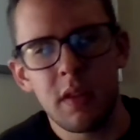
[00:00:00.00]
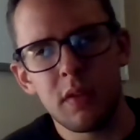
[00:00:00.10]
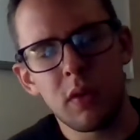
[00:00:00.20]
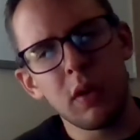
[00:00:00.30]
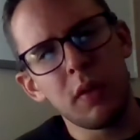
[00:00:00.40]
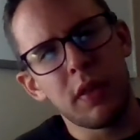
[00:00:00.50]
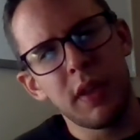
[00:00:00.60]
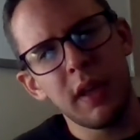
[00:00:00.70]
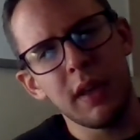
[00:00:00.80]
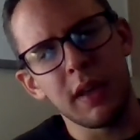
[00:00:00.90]
our own
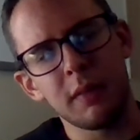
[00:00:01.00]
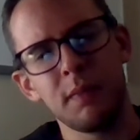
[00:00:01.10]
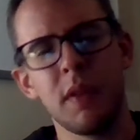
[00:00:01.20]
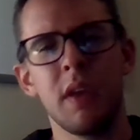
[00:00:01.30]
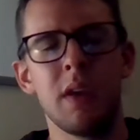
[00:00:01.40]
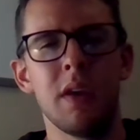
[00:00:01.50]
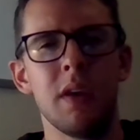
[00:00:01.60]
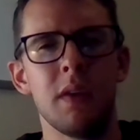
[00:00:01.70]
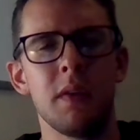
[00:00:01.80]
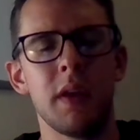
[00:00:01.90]
thinking,
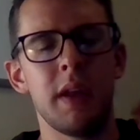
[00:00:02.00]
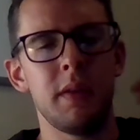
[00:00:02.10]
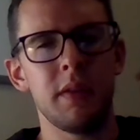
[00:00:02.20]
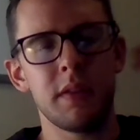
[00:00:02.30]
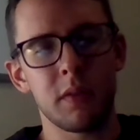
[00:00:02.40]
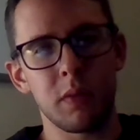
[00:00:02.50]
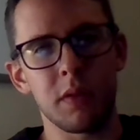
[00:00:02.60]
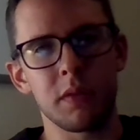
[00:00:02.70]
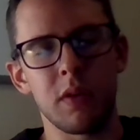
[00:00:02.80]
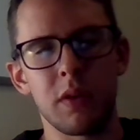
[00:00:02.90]
and this is where I
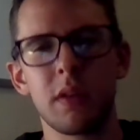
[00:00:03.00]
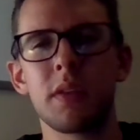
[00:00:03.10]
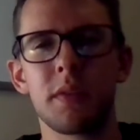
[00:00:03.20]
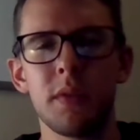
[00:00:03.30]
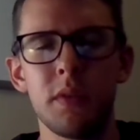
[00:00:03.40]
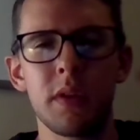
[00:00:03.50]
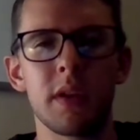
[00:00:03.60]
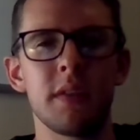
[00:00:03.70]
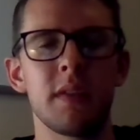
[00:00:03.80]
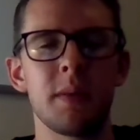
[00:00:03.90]
was going, through the
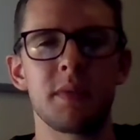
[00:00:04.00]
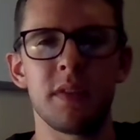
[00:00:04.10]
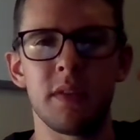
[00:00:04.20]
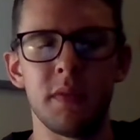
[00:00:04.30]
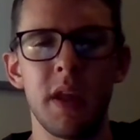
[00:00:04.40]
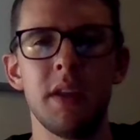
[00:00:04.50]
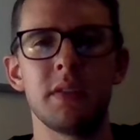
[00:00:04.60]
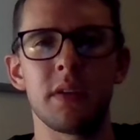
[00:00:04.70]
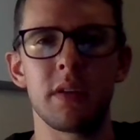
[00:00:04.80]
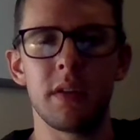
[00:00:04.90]
conceptions of
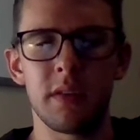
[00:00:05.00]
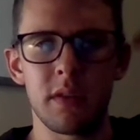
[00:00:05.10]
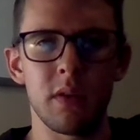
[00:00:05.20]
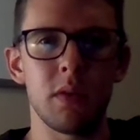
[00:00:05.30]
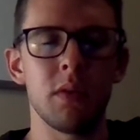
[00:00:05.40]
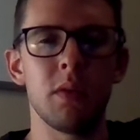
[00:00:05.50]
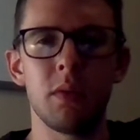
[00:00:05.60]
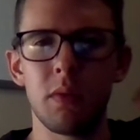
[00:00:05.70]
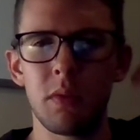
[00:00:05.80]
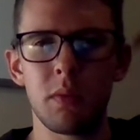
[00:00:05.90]
nature. And so
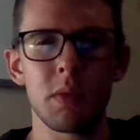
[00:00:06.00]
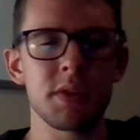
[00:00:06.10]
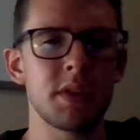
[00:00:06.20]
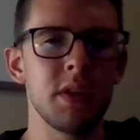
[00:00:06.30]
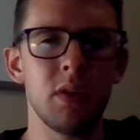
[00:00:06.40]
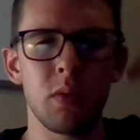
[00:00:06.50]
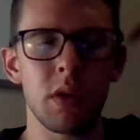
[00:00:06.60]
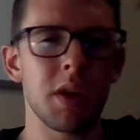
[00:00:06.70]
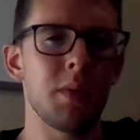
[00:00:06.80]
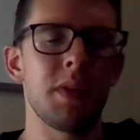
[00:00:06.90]
we're still
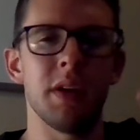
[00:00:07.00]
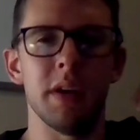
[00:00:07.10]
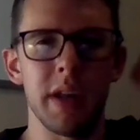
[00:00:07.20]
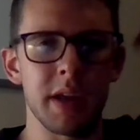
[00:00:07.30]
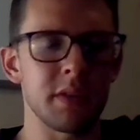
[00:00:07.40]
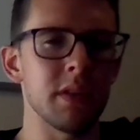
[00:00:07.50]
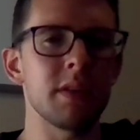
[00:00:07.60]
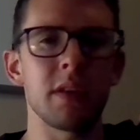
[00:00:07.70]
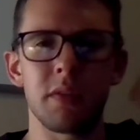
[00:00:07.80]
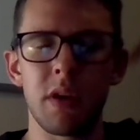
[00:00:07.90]
working within a
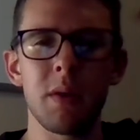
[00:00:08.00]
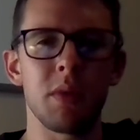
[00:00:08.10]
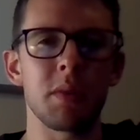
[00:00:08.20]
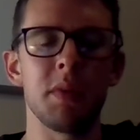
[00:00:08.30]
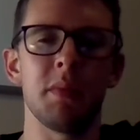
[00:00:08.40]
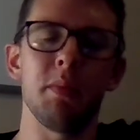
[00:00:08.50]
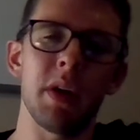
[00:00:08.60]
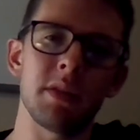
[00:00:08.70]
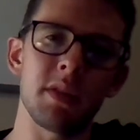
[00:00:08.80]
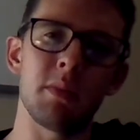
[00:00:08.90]
naturalistic framework, but it
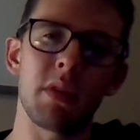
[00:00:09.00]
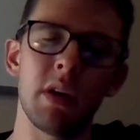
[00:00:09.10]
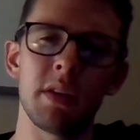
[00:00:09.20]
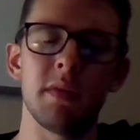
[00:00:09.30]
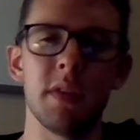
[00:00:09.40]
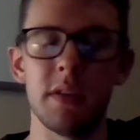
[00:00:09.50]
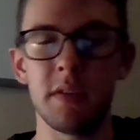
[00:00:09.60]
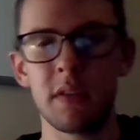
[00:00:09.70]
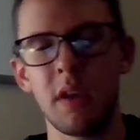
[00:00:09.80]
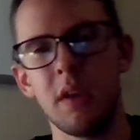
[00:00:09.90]
bears the brunt of
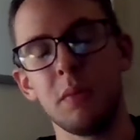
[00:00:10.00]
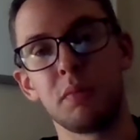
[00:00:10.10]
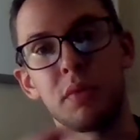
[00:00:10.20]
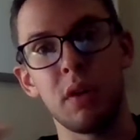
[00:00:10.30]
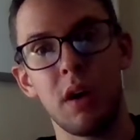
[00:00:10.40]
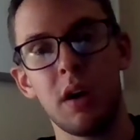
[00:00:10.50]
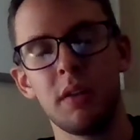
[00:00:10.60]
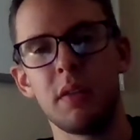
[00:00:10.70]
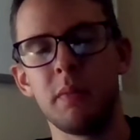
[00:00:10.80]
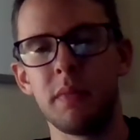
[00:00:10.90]
these
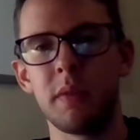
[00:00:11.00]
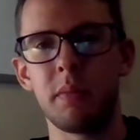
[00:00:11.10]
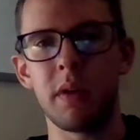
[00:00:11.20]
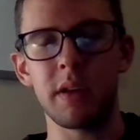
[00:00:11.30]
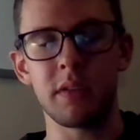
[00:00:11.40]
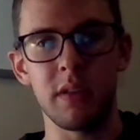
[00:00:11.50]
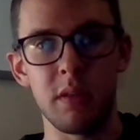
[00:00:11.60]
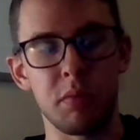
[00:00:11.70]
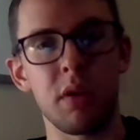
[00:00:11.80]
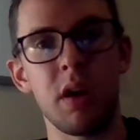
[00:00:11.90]

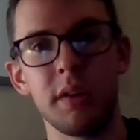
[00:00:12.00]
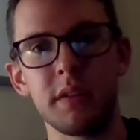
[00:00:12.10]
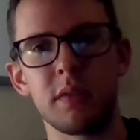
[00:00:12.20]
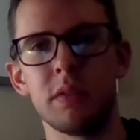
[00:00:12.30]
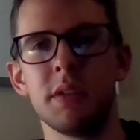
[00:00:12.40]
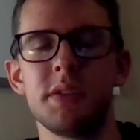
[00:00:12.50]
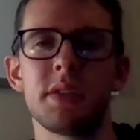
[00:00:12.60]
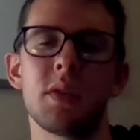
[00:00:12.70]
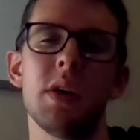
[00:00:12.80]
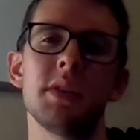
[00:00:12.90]
the broadest religious
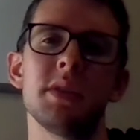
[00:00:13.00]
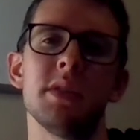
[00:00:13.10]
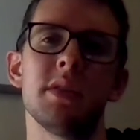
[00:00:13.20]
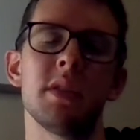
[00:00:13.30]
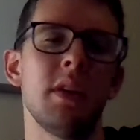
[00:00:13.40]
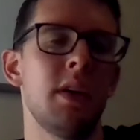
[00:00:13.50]
questions,